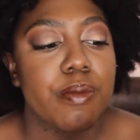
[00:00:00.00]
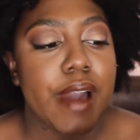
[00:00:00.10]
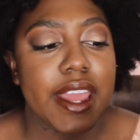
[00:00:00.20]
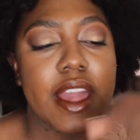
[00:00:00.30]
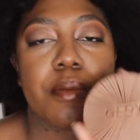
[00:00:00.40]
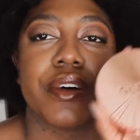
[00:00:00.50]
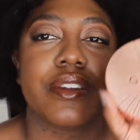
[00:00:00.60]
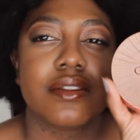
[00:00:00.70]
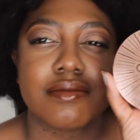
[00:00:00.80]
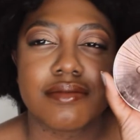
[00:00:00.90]

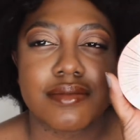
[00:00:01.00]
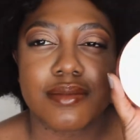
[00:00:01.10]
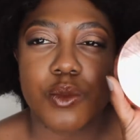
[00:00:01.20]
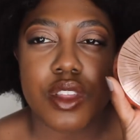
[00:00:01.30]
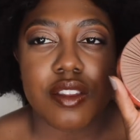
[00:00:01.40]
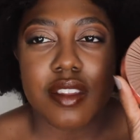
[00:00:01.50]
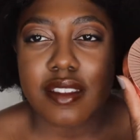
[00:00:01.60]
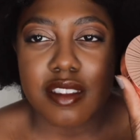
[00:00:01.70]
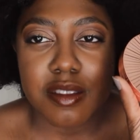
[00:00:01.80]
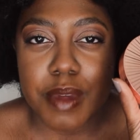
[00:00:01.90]
pineapple, which
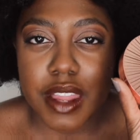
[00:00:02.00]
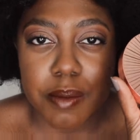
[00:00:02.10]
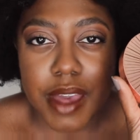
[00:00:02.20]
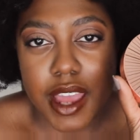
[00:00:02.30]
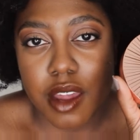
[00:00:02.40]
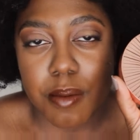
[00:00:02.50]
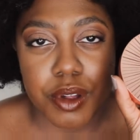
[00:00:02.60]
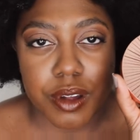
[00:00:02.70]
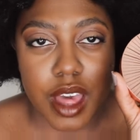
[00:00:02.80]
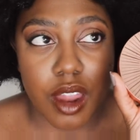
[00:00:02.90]
doesn't smell like
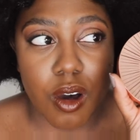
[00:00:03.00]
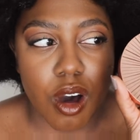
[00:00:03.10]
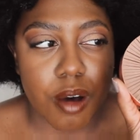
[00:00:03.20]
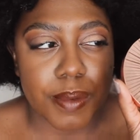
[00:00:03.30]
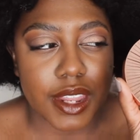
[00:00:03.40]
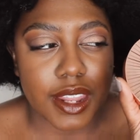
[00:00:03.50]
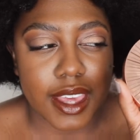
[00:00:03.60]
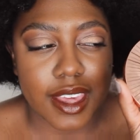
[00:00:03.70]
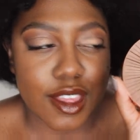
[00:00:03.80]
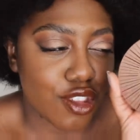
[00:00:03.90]
pineapple at all, but
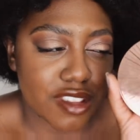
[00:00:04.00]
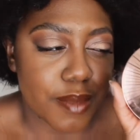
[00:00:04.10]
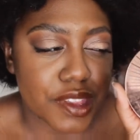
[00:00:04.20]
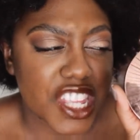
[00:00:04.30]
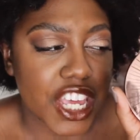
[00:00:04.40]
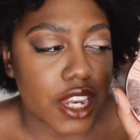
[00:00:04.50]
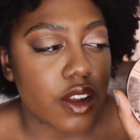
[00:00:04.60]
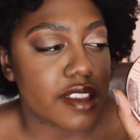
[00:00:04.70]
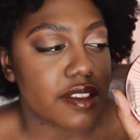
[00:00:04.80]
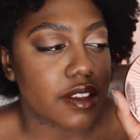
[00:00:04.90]
like it just smells good
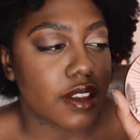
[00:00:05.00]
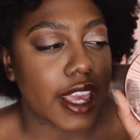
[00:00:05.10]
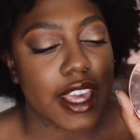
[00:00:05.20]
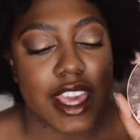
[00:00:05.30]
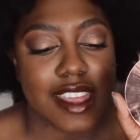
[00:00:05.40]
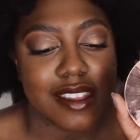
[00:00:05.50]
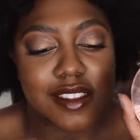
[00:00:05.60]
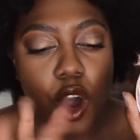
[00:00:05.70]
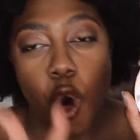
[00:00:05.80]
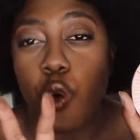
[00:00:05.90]
on
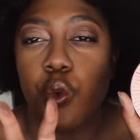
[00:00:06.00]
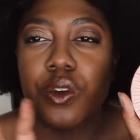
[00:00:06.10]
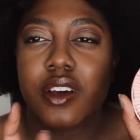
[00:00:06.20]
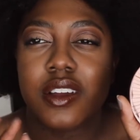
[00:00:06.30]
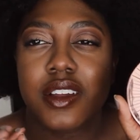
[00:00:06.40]
its own